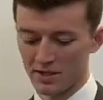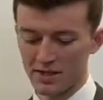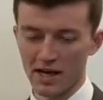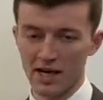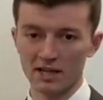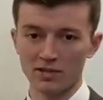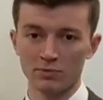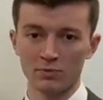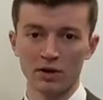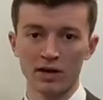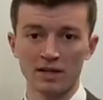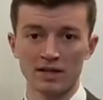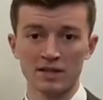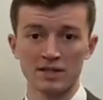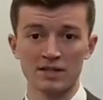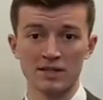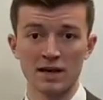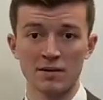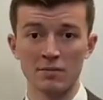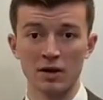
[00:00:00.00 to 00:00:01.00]
task
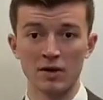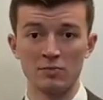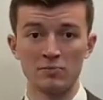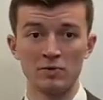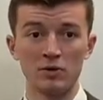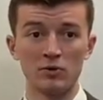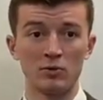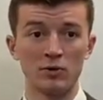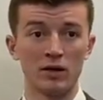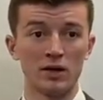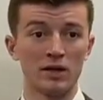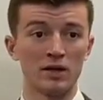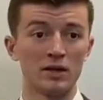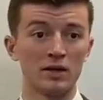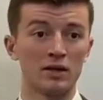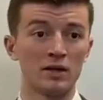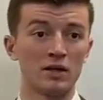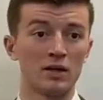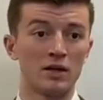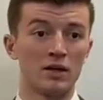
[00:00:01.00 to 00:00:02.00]
practice, that might be when